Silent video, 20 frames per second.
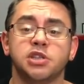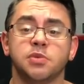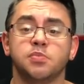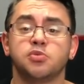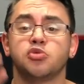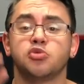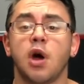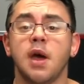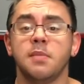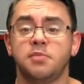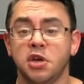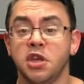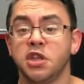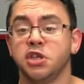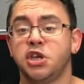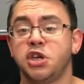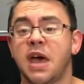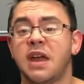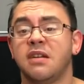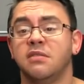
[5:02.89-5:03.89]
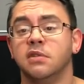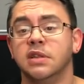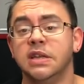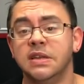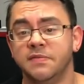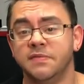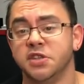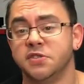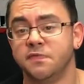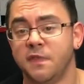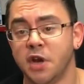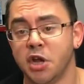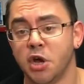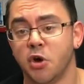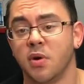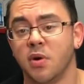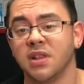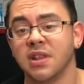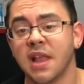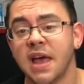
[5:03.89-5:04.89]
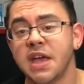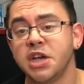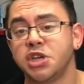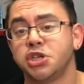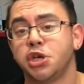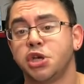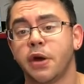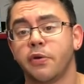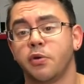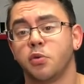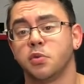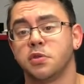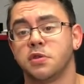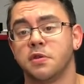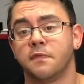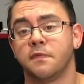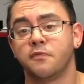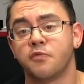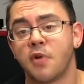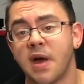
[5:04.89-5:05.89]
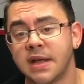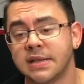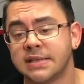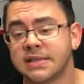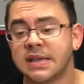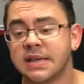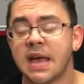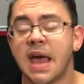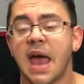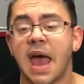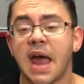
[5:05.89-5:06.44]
Subscribe to the channel, leave this video a like, share it with your friends.